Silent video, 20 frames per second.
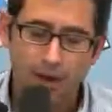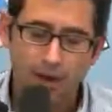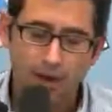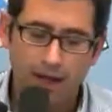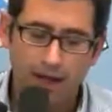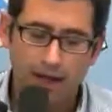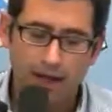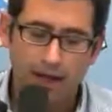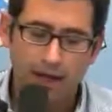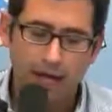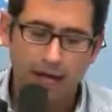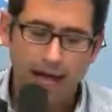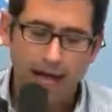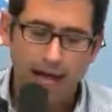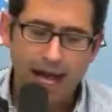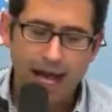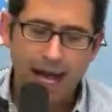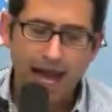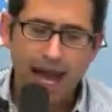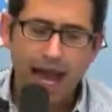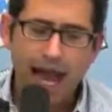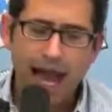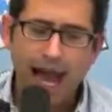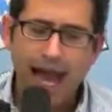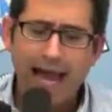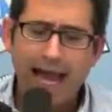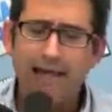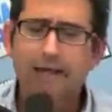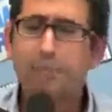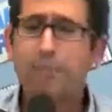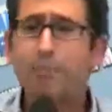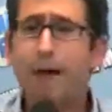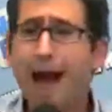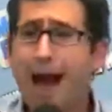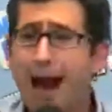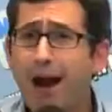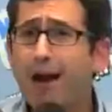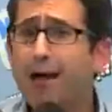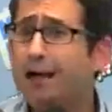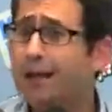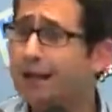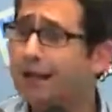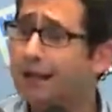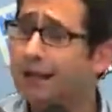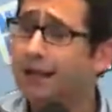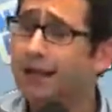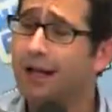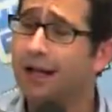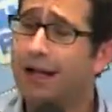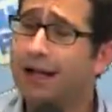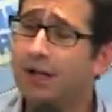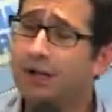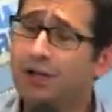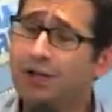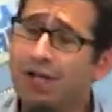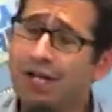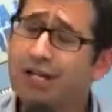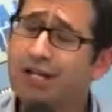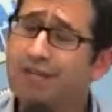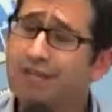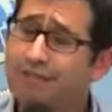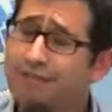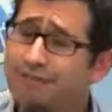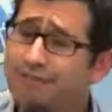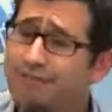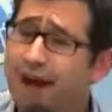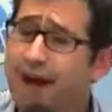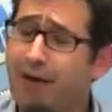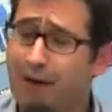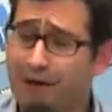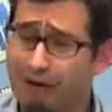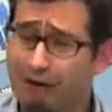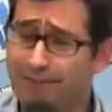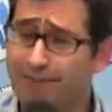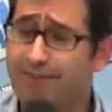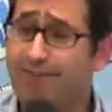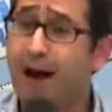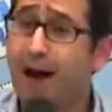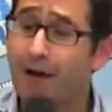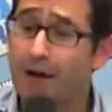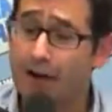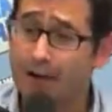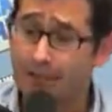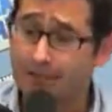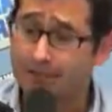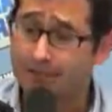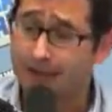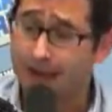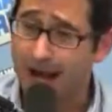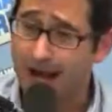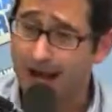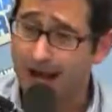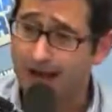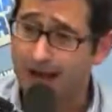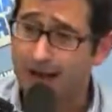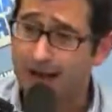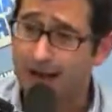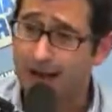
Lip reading: Okay. And apparently she is very, very upset,